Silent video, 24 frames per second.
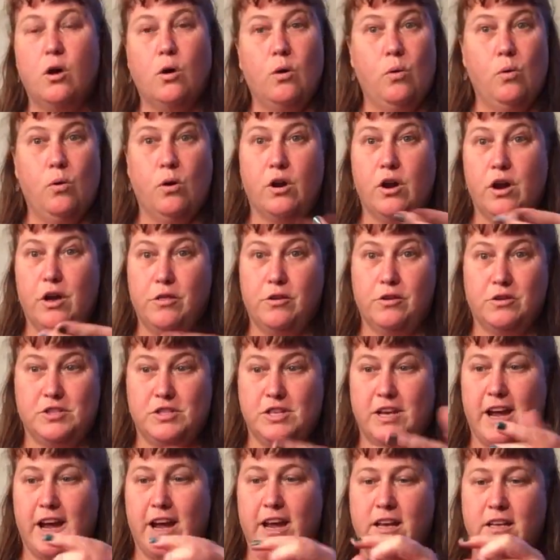or other
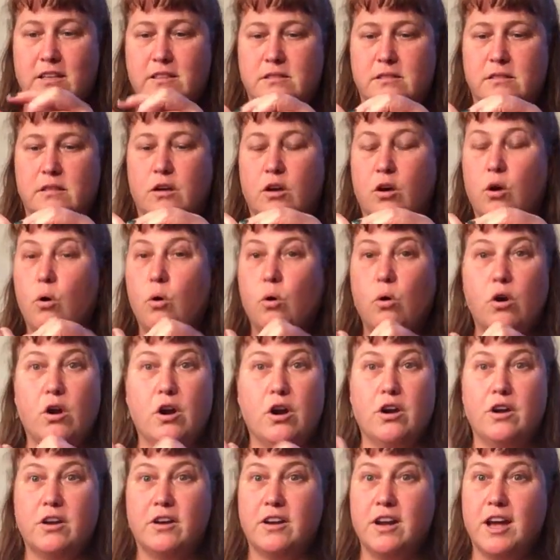snacks,
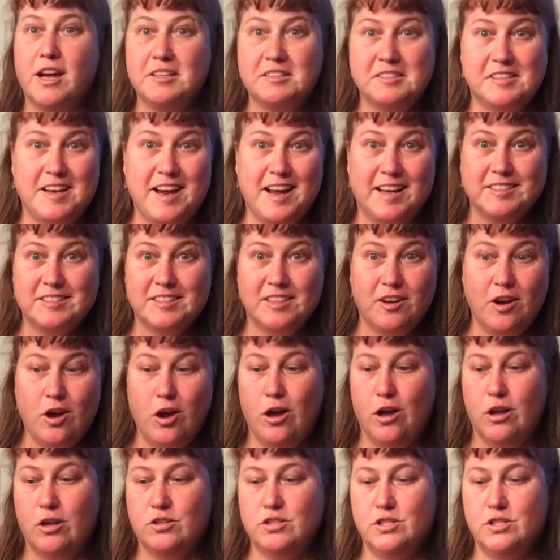or not snacks at all.